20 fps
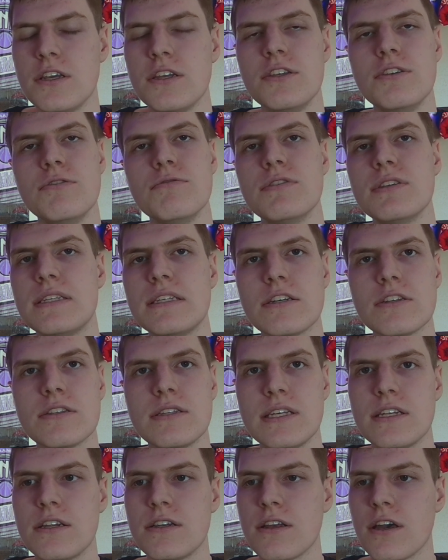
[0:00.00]
you still
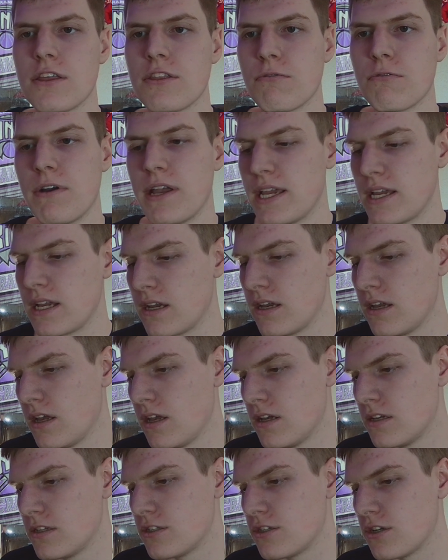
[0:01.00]
need another wing
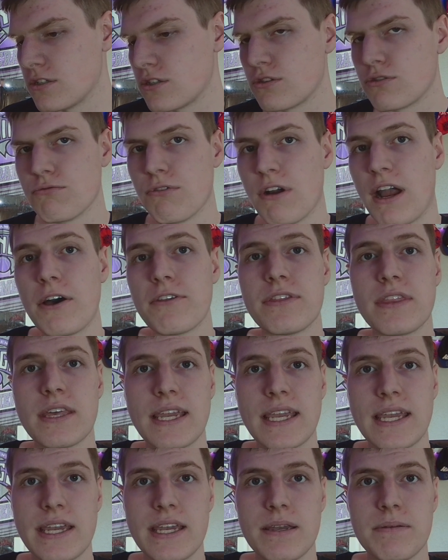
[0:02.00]
just throughout the
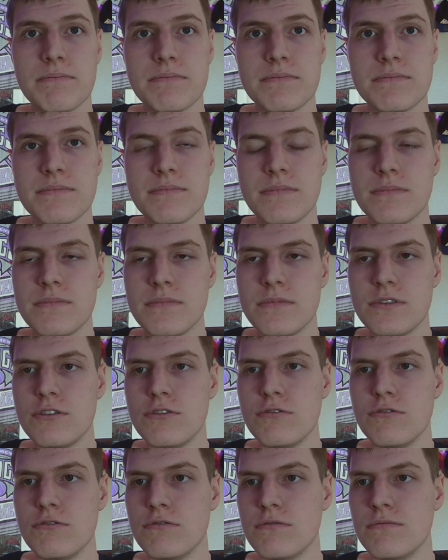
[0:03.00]
game
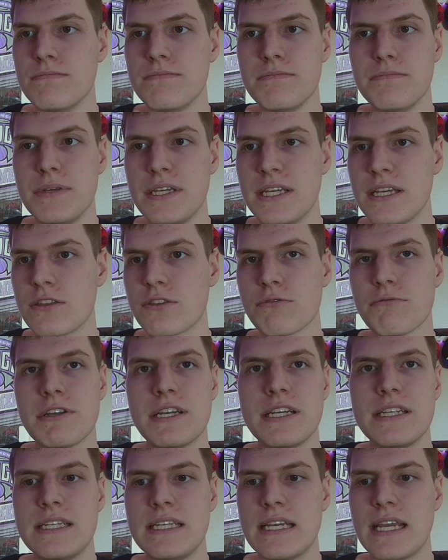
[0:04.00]
to be a
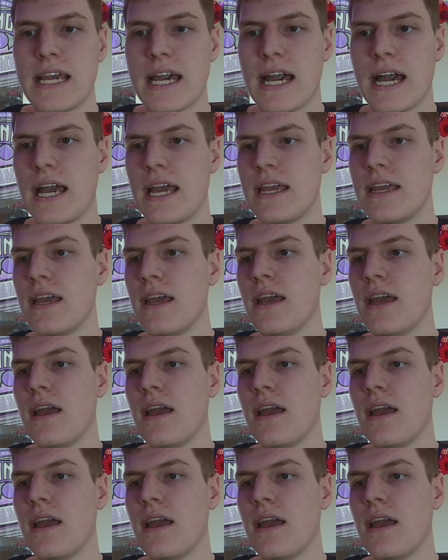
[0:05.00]
3-and-D guy,